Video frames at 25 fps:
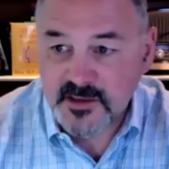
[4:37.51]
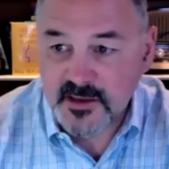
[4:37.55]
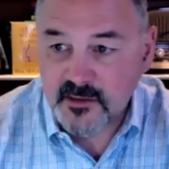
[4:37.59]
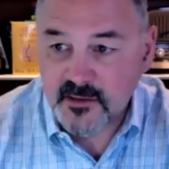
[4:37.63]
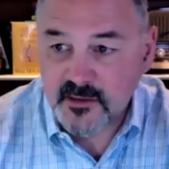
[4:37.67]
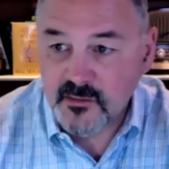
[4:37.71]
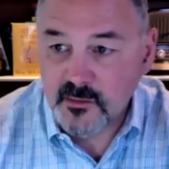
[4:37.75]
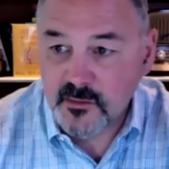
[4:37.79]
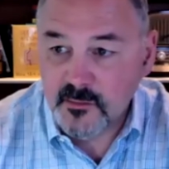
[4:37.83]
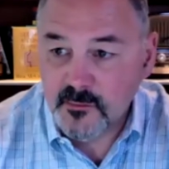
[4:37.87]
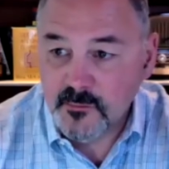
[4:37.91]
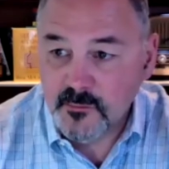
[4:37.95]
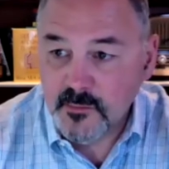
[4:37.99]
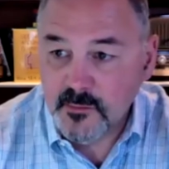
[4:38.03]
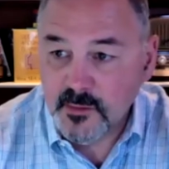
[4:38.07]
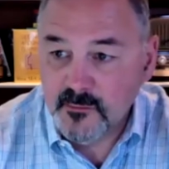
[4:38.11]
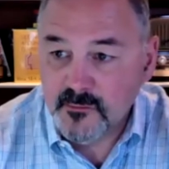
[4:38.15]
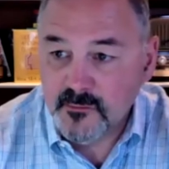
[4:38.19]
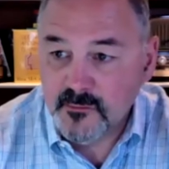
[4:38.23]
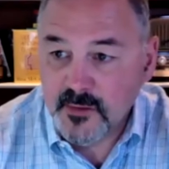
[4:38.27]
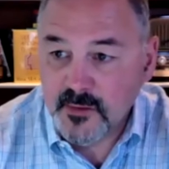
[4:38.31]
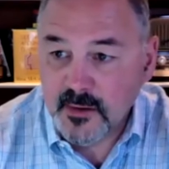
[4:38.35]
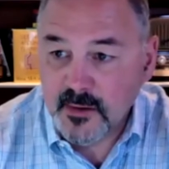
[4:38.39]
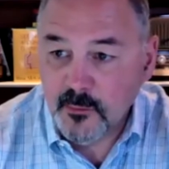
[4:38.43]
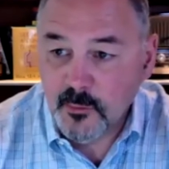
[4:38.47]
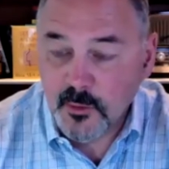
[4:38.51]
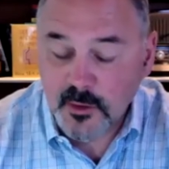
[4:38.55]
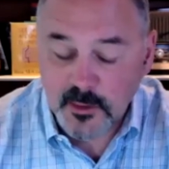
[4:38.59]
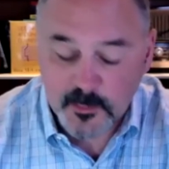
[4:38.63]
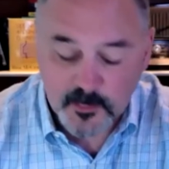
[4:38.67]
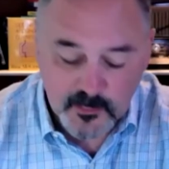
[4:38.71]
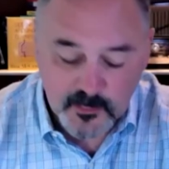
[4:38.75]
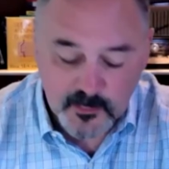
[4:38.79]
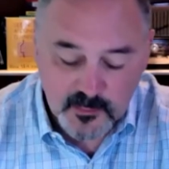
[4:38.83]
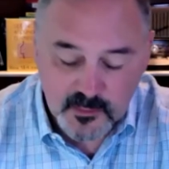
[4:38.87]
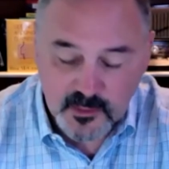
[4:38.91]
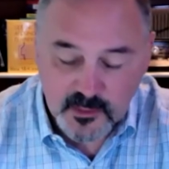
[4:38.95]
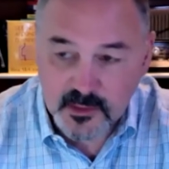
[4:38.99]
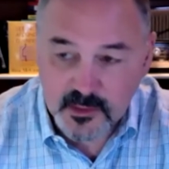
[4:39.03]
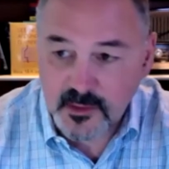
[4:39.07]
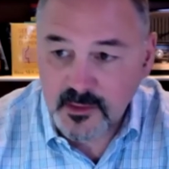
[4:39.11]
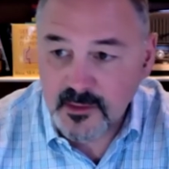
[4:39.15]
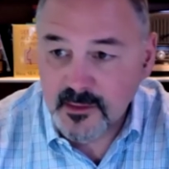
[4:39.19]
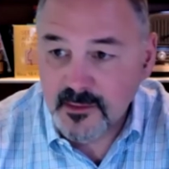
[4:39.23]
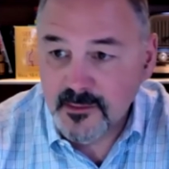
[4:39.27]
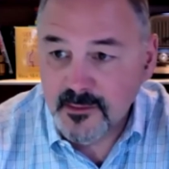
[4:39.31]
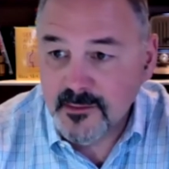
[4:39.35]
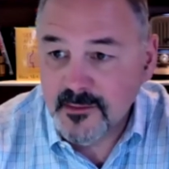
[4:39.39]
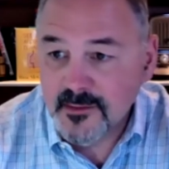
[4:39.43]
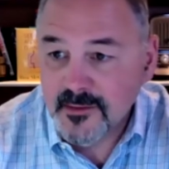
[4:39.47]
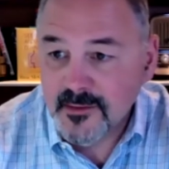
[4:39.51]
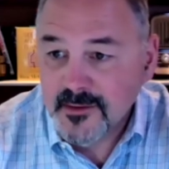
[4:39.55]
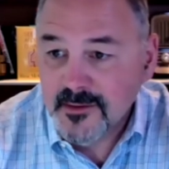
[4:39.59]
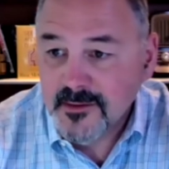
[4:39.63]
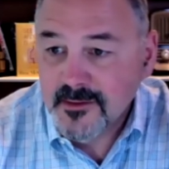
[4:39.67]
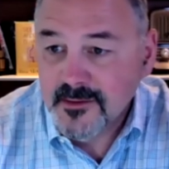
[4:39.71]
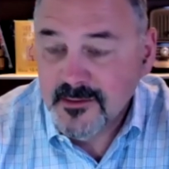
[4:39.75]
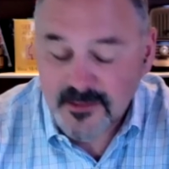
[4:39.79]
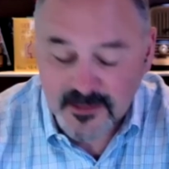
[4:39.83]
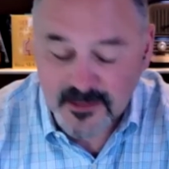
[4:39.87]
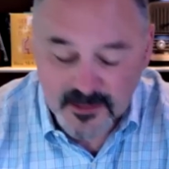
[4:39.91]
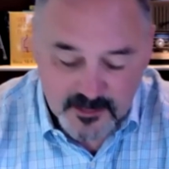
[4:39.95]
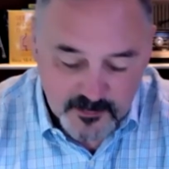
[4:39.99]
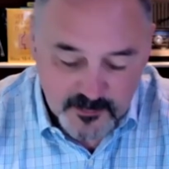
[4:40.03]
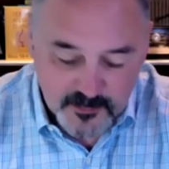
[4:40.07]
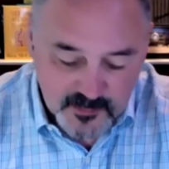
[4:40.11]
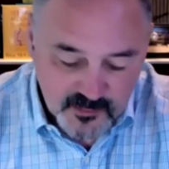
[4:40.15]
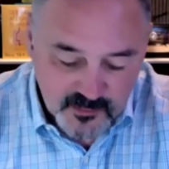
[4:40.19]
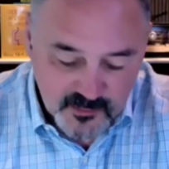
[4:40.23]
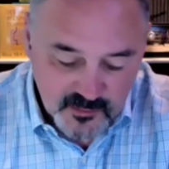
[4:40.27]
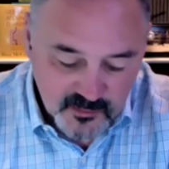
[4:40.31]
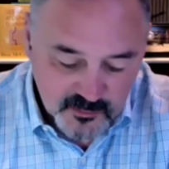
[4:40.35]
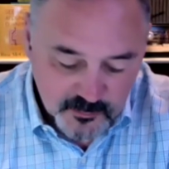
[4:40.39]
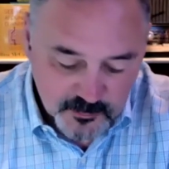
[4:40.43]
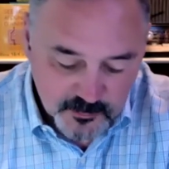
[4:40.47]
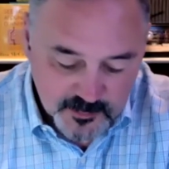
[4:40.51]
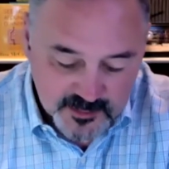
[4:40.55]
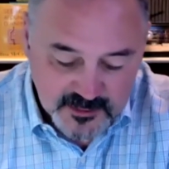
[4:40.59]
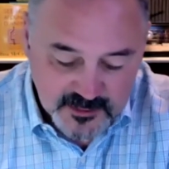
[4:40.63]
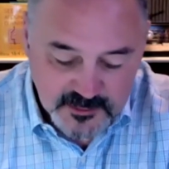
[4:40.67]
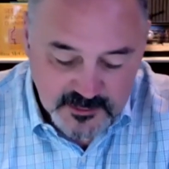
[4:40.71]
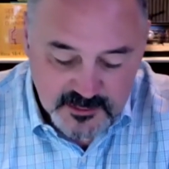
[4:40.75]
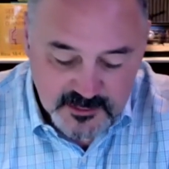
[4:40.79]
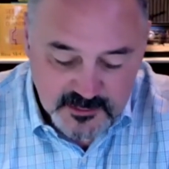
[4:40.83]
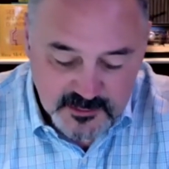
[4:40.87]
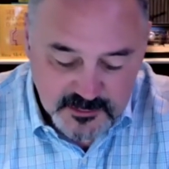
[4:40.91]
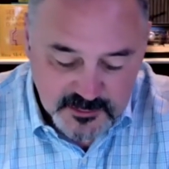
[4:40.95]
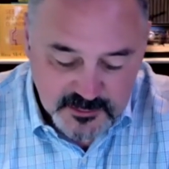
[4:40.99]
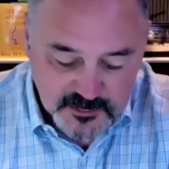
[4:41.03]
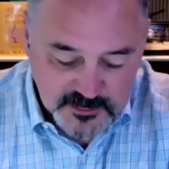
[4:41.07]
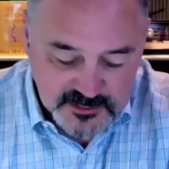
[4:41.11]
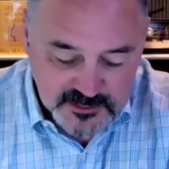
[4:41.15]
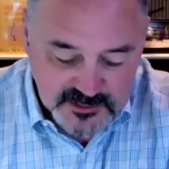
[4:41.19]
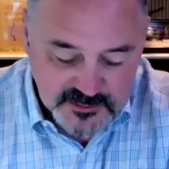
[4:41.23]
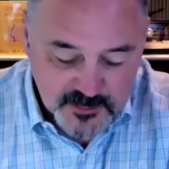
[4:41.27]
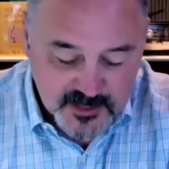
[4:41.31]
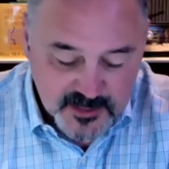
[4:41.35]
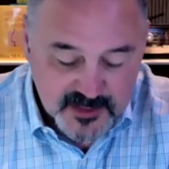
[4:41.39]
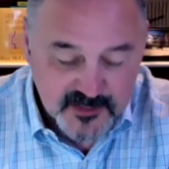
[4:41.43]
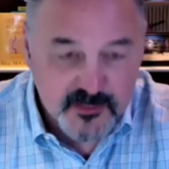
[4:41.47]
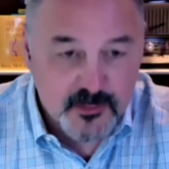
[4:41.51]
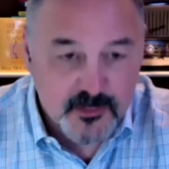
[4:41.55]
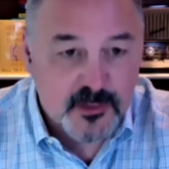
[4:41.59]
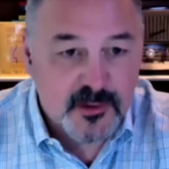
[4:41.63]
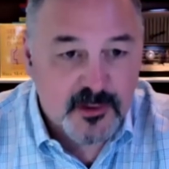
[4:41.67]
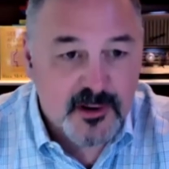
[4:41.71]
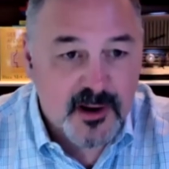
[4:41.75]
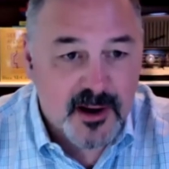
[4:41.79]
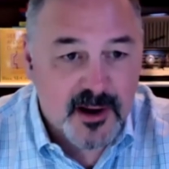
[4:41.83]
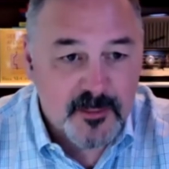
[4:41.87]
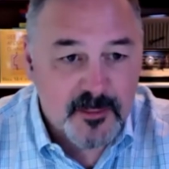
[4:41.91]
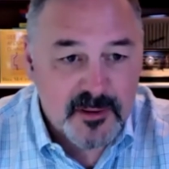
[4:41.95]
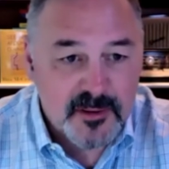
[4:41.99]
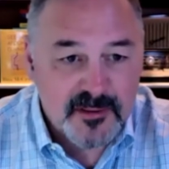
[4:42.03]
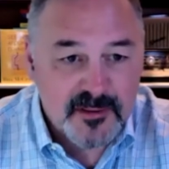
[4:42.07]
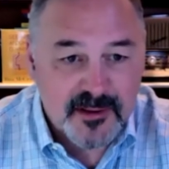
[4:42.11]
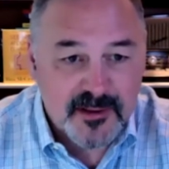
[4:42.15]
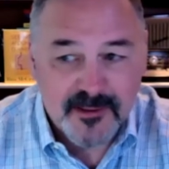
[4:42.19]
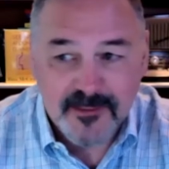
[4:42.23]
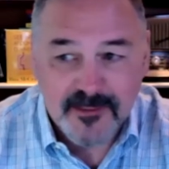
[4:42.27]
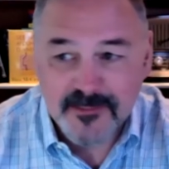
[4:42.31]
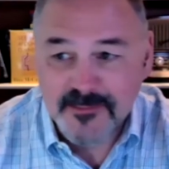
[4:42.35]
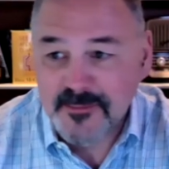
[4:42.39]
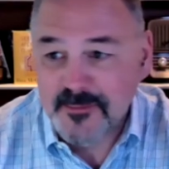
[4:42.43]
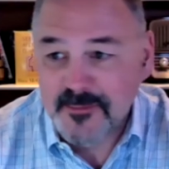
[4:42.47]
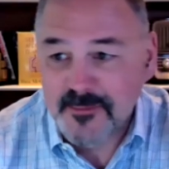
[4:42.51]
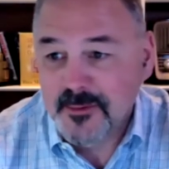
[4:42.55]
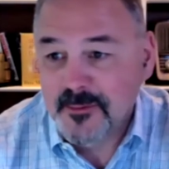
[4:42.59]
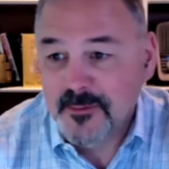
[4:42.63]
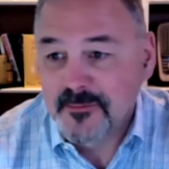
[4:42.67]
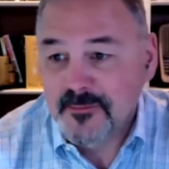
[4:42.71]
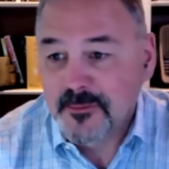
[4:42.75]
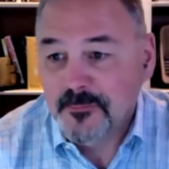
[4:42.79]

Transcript: asked a follow-up, and this is Rita's sweet spot. So I'll comment, then I'll turn it over